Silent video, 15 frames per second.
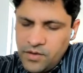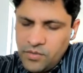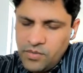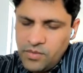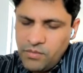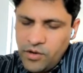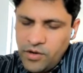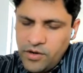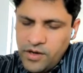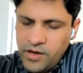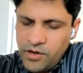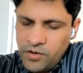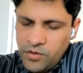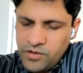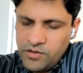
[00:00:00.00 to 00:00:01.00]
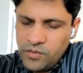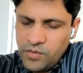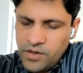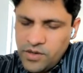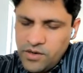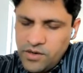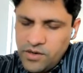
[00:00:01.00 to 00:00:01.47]
To be born into
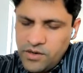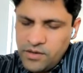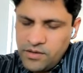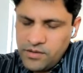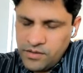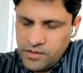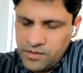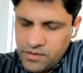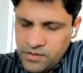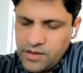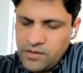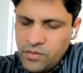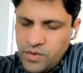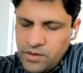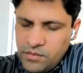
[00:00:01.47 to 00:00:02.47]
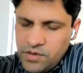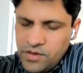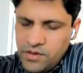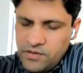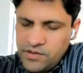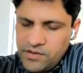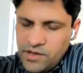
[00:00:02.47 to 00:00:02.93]
this world, that's one
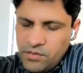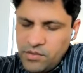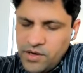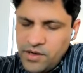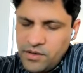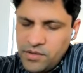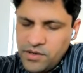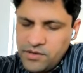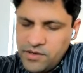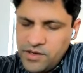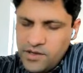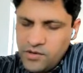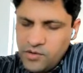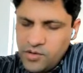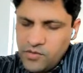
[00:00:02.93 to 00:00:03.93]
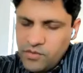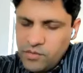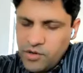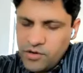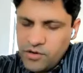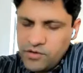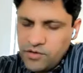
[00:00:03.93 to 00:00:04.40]
birth. We celebrate our birthday. Oh, you
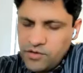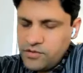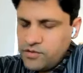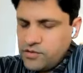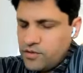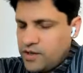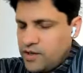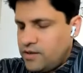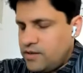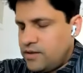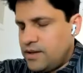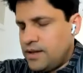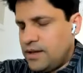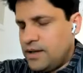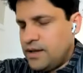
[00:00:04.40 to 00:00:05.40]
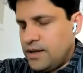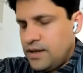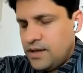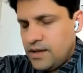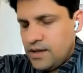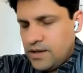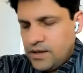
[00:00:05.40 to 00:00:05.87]
were born on so and so day.
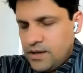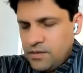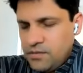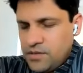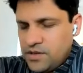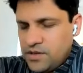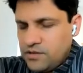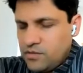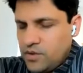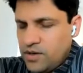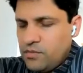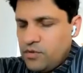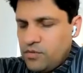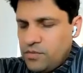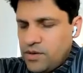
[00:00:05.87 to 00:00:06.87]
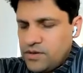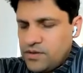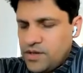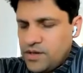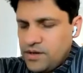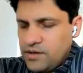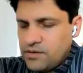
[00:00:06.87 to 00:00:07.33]
But there's one more
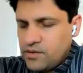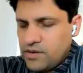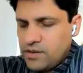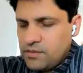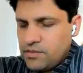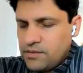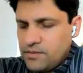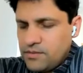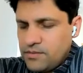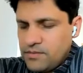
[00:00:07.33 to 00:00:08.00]
birth that needs to happen.